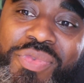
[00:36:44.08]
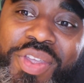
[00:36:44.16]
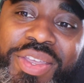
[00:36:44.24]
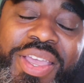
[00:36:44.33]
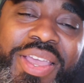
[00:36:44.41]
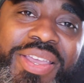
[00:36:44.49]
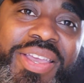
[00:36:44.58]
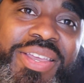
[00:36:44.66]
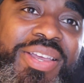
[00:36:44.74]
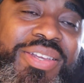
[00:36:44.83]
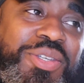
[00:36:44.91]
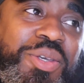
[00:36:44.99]
Yeah, yeah,
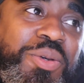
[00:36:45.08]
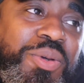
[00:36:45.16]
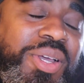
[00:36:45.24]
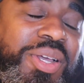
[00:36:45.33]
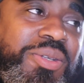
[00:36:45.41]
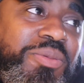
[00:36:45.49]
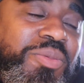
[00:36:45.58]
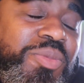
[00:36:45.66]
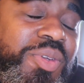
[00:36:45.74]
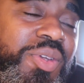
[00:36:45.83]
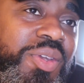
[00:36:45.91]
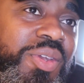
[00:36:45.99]
yeah. So, um,
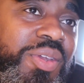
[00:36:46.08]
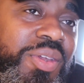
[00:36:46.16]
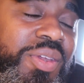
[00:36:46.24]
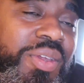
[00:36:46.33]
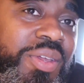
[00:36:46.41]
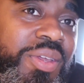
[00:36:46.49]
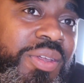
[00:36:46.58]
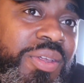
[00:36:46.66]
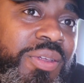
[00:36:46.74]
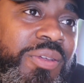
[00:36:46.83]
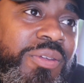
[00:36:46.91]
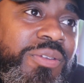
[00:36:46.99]

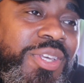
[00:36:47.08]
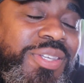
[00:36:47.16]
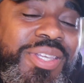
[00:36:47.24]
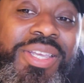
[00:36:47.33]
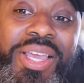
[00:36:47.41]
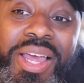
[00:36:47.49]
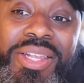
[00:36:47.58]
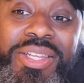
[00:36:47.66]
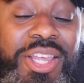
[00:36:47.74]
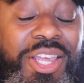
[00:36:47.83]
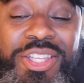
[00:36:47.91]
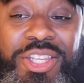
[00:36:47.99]
just in
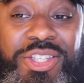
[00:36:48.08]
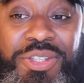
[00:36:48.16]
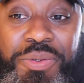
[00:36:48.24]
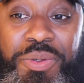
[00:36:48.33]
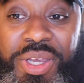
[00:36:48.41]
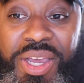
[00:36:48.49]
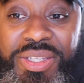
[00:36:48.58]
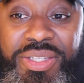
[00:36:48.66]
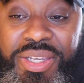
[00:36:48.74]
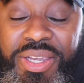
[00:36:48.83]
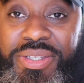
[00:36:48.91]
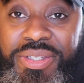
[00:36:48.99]
con- just for
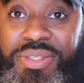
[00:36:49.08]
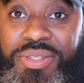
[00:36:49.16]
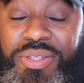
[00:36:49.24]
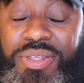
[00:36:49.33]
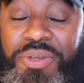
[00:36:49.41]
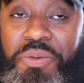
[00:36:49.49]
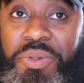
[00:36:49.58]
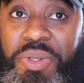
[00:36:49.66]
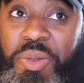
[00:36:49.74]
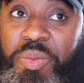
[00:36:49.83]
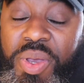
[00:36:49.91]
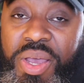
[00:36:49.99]
context, if you
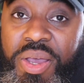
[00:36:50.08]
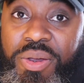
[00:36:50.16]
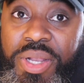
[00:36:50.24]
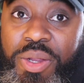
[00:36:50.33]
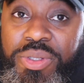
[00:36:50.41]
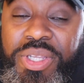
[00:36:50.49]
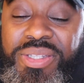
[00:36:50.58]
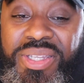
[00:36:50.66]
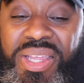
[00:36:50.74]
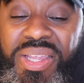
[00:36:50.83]
think about like th-